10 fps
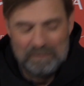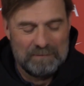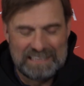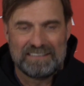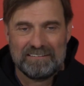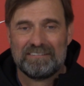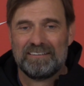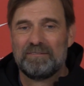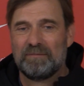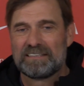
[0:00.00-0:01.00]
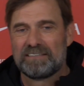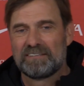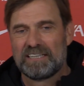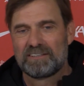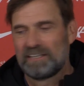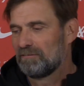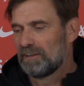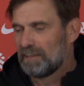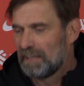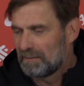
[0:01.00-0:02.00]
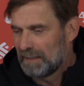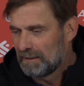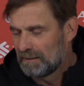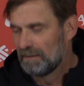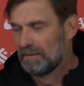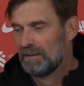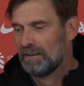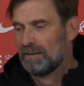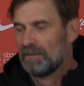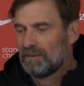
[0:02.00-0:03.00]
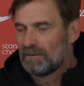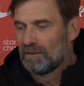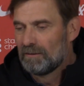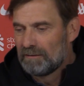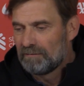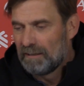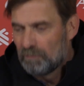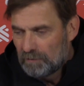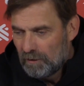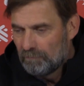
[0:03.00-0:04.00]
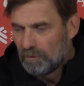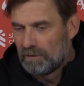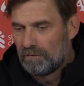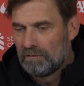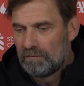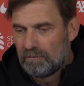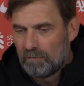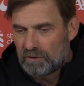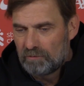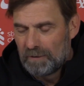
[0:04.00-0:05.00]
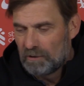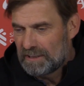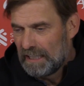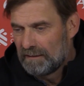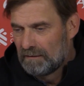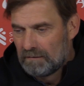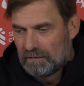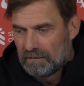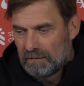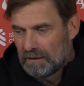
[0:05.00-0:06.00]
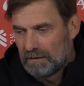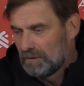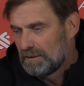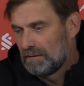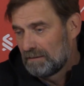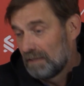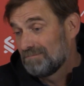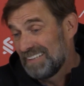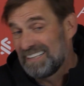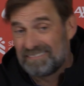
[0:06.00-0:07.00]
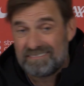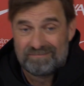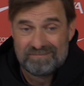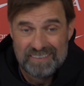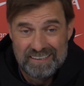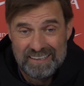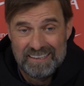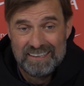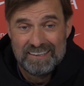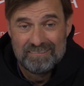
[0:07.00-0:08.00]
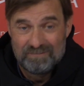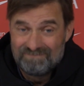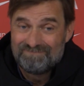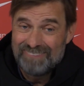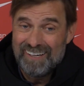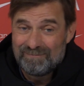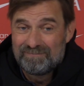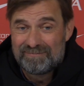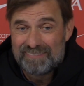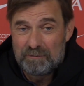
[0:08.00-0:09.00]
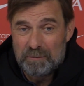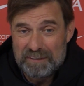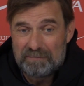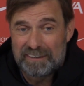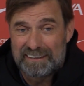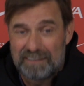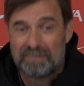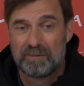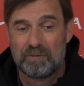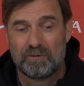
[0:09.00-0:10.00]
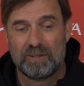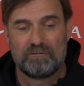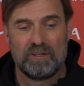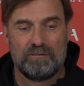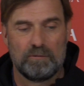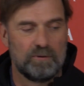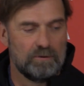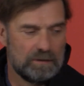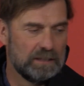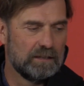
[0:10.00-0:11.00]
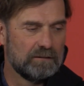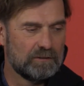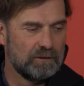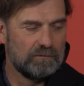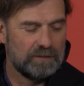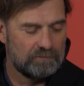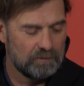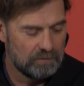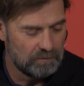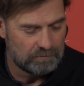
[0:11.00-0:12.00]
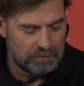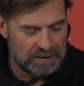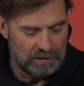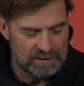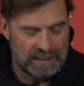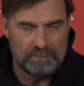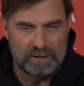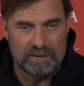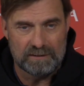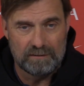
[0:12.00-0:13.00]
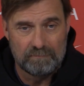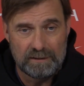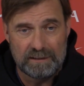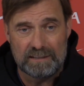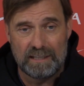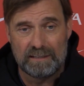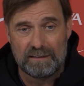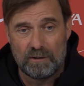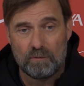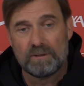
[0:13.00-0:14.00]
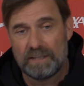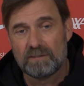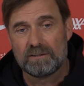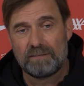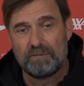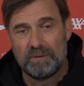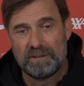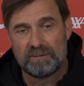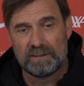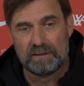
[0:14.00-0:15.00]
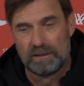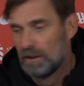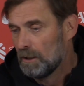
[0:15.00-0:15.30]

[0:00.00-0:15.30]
Massive, massive test, definitely. I think in a... So if I would watch from outside on it, I would say, okay, that would be difficult, yeah, for Liverpool. And I don't even have to look from the outside because I'm inside and know, yes, that will be difficult.